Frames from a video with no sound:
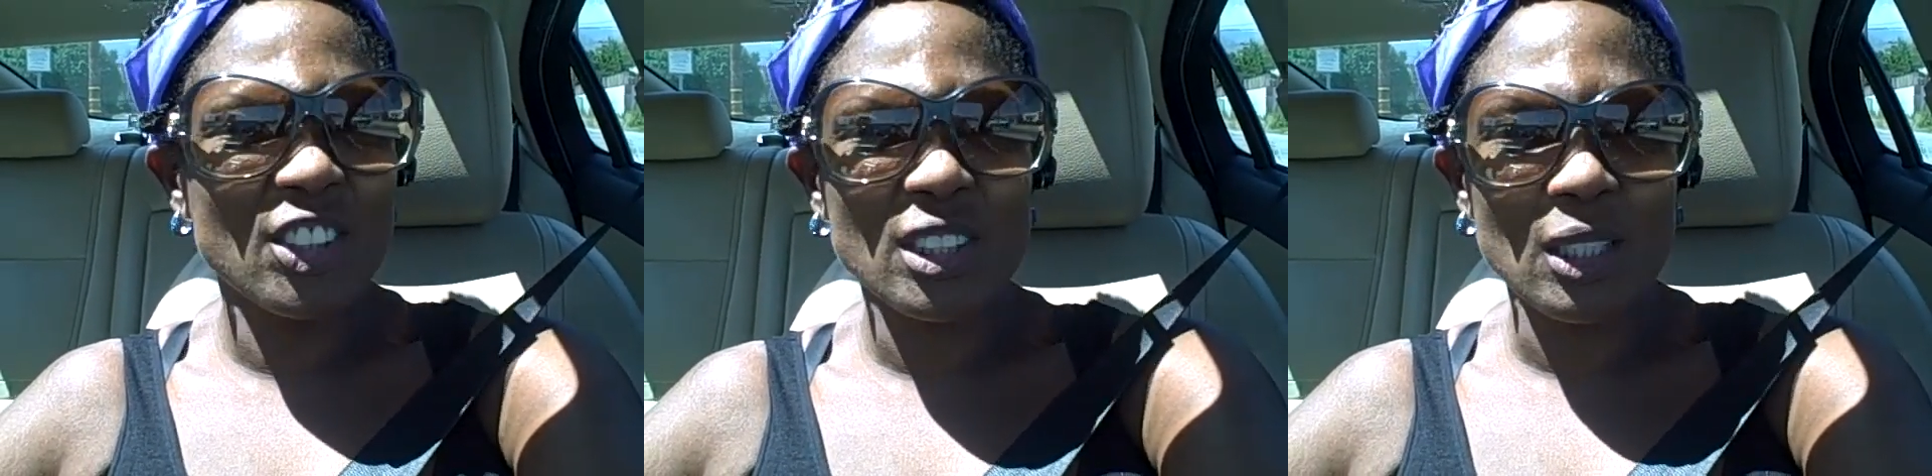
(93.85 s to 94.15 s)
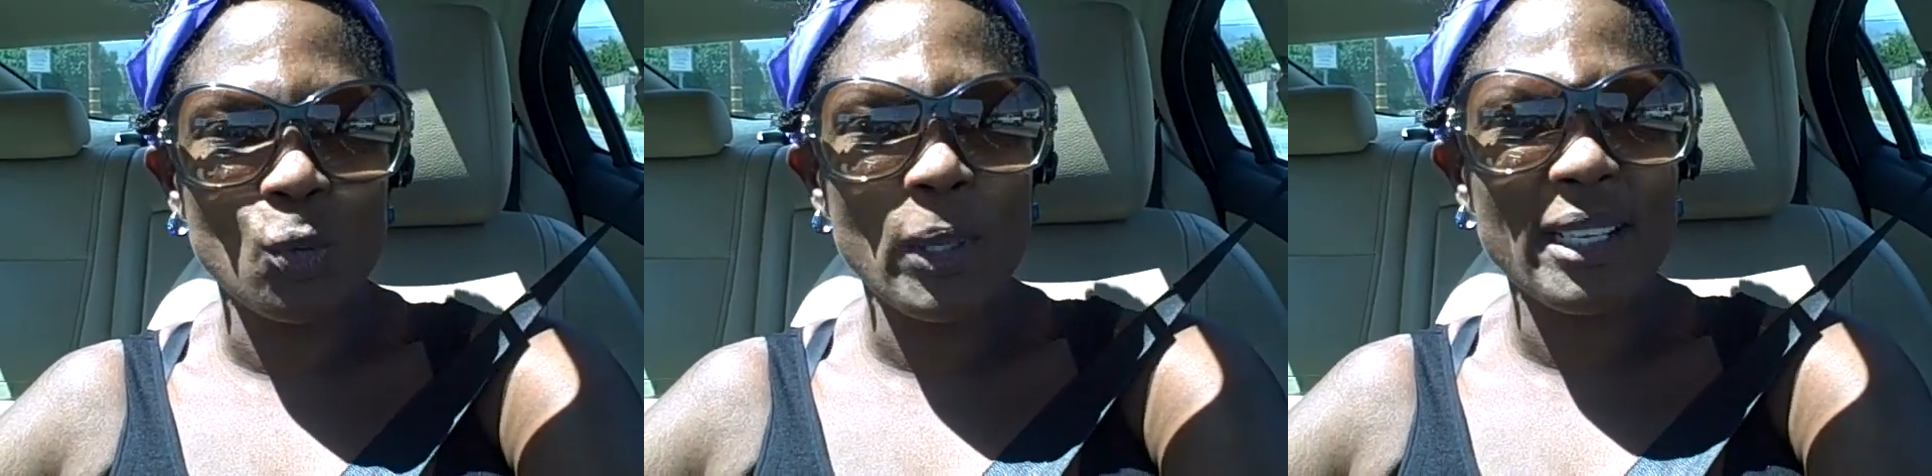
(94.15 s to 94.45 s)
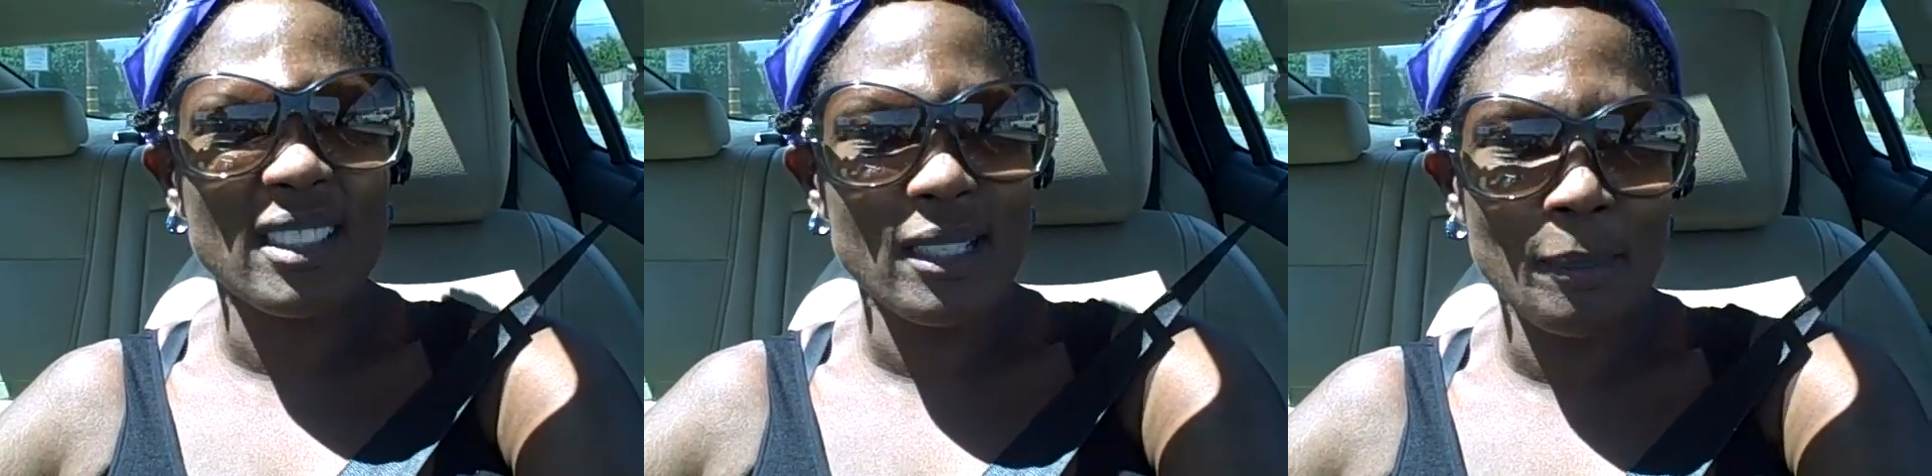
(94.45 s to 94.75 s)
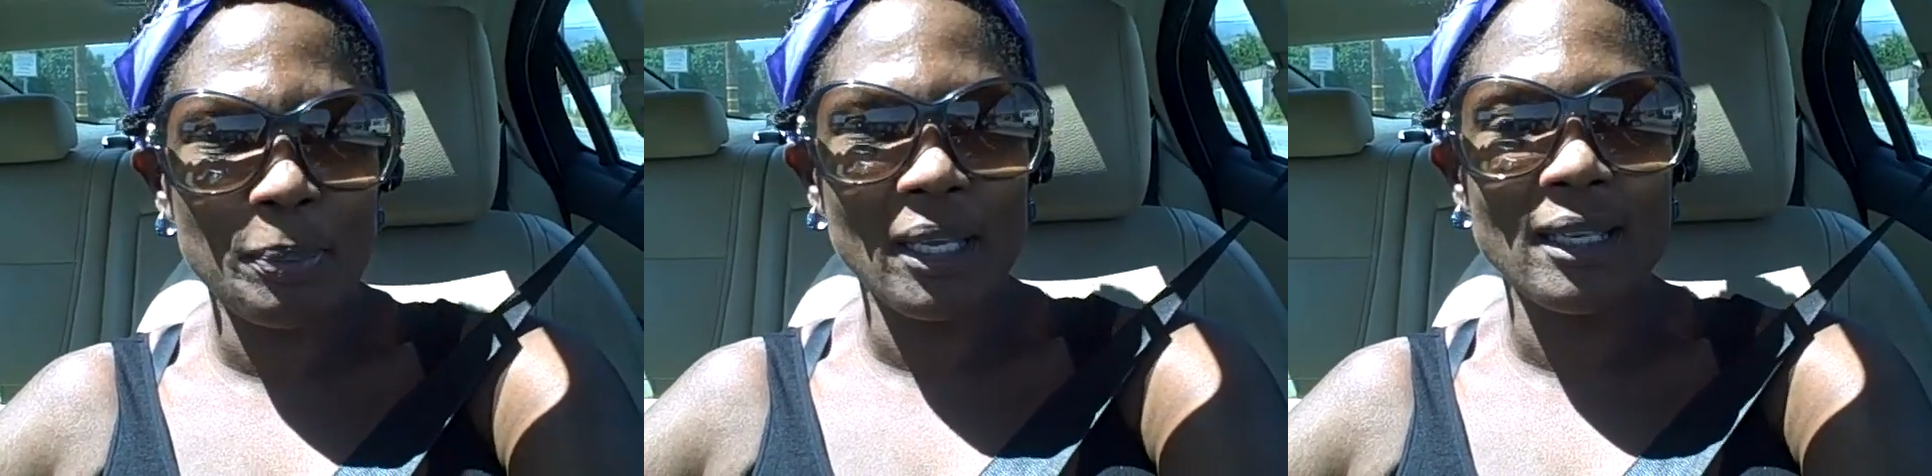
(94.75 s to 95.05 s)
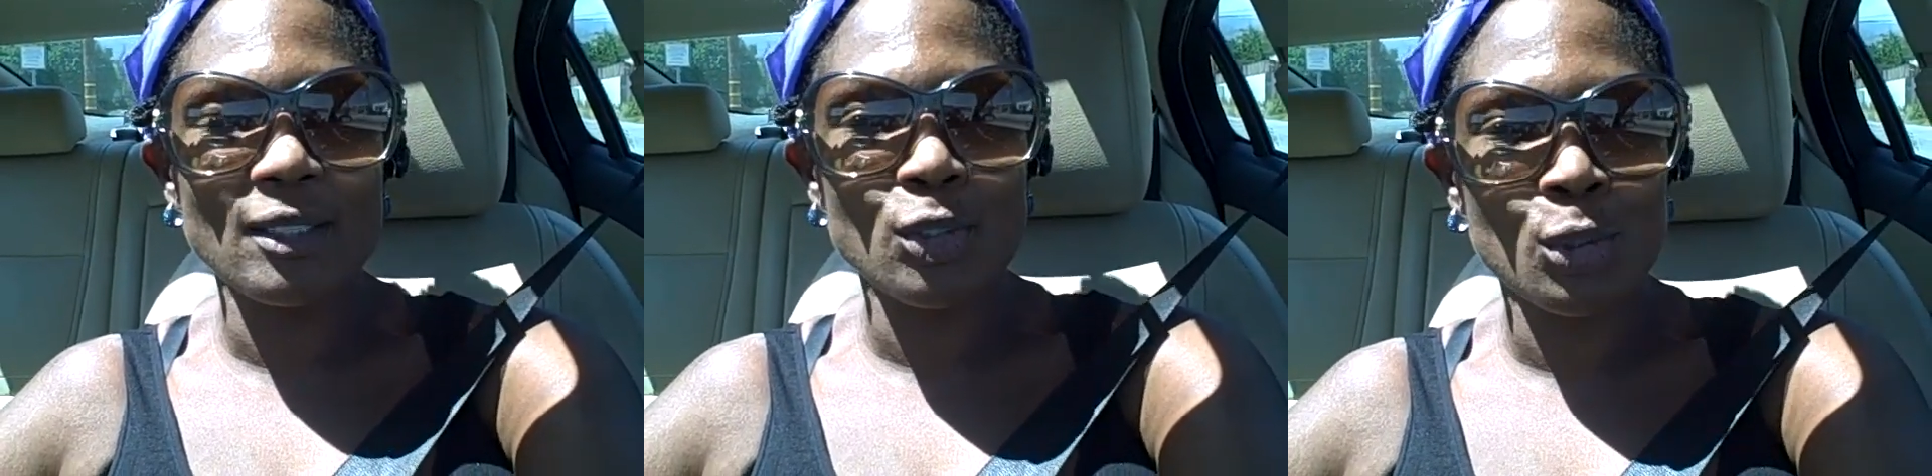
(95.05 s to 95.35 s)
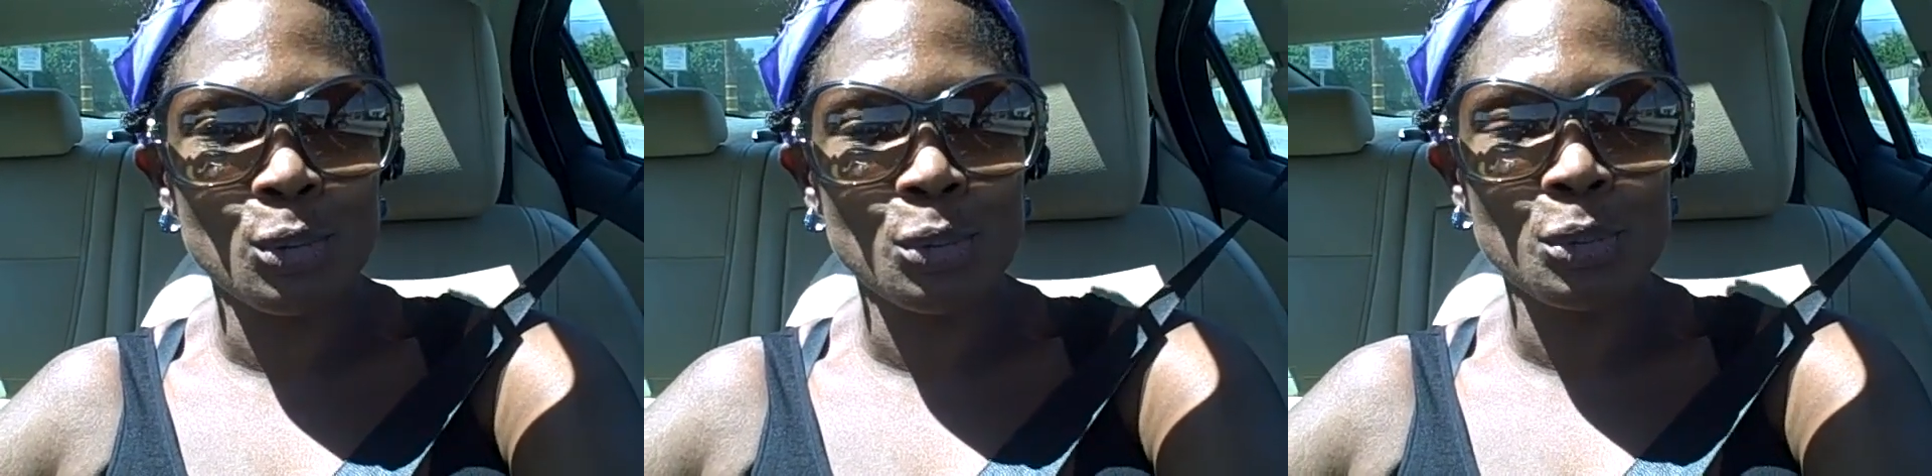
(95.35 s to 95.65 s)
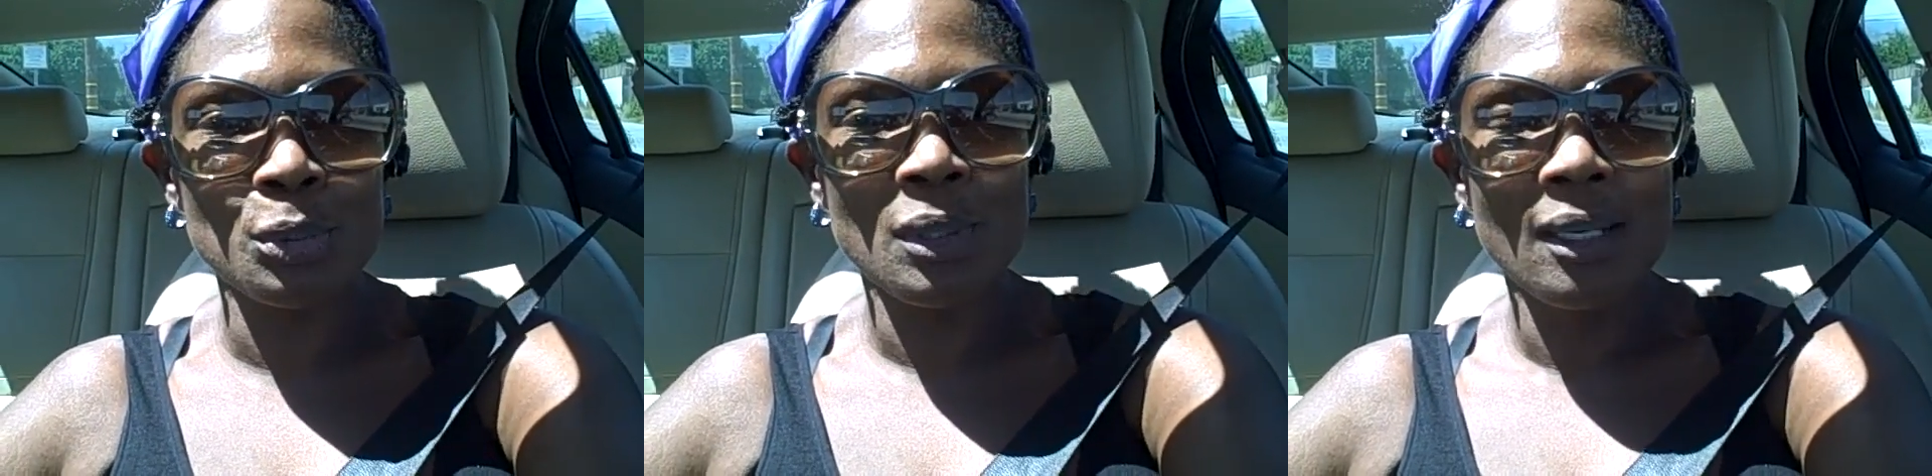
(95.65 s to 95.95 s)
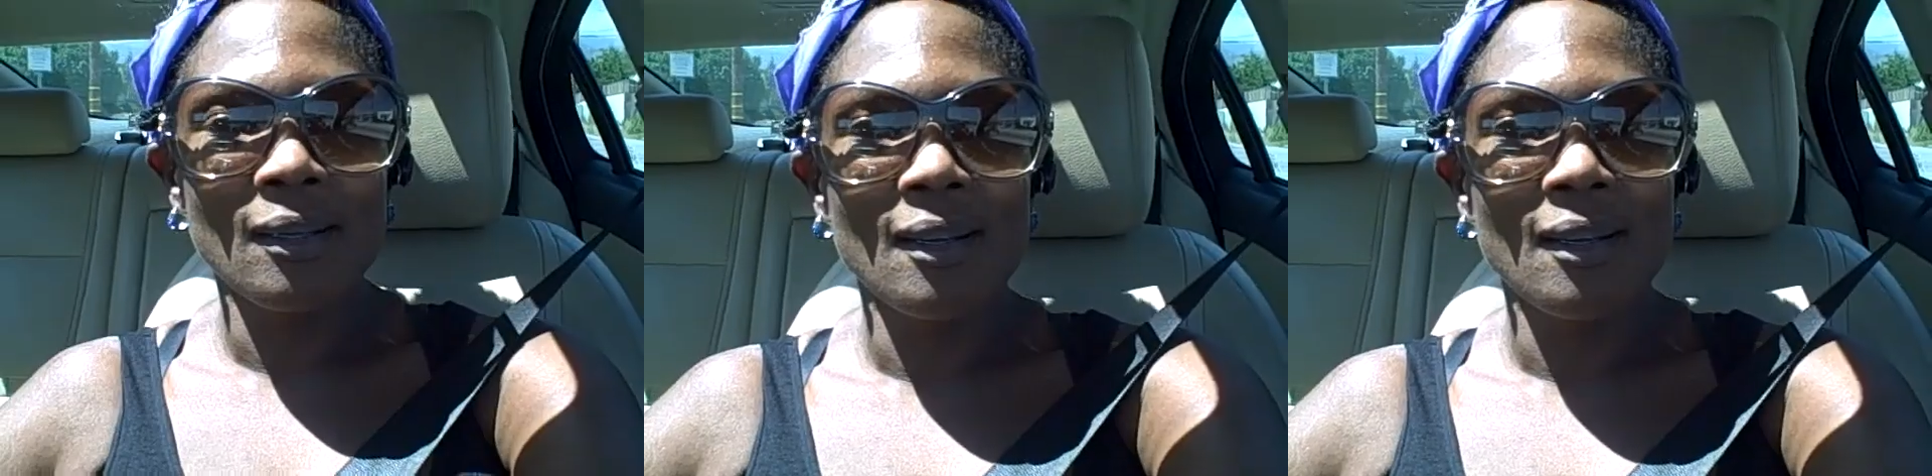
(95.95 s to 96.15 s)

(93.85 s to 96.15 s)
just a quick dip into